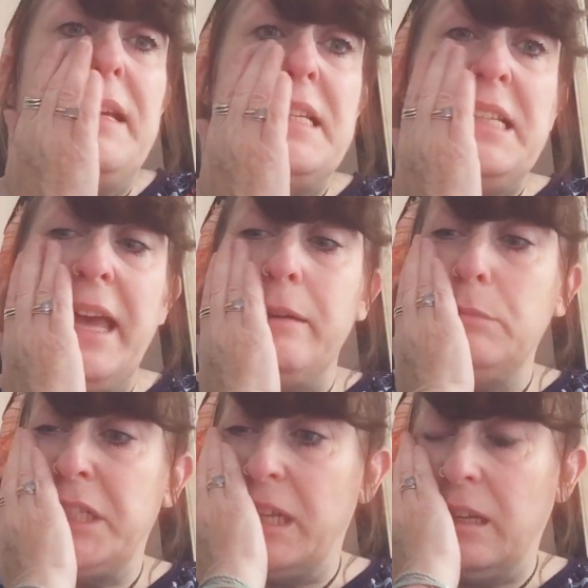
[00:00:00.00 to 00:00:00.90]
it has
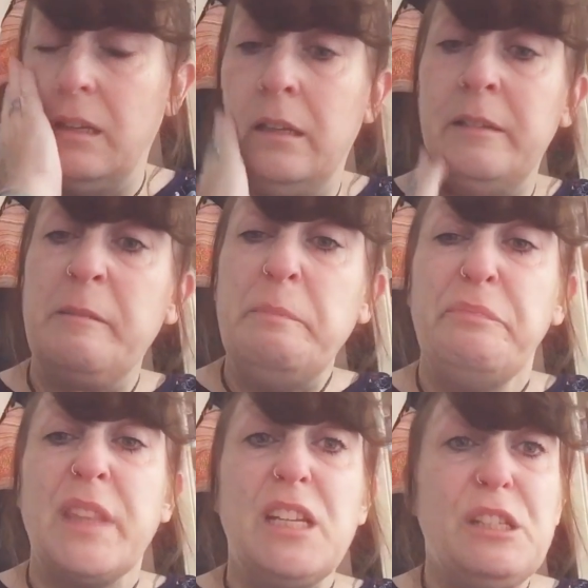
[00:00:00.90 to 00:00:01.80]
helped to
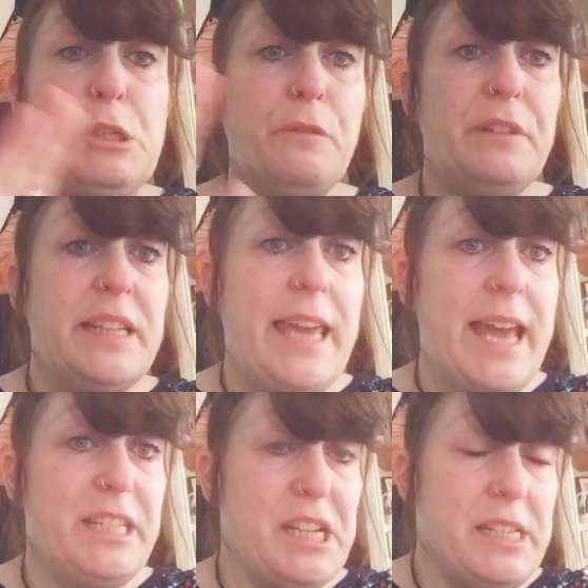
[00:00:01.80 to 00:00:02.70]
soften the
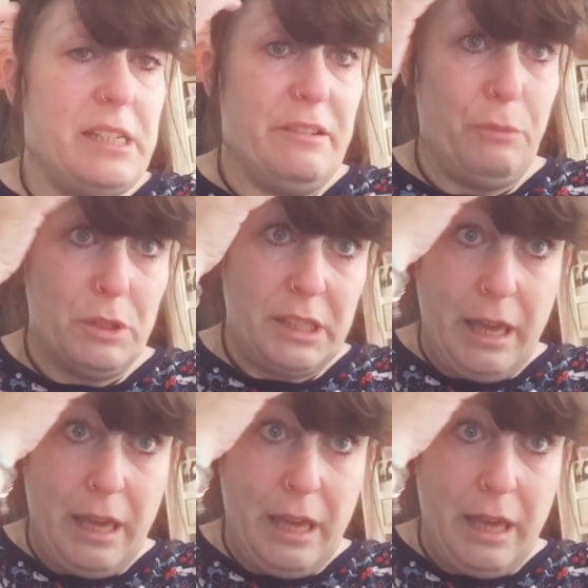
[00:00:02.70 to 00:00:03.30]
edges of what's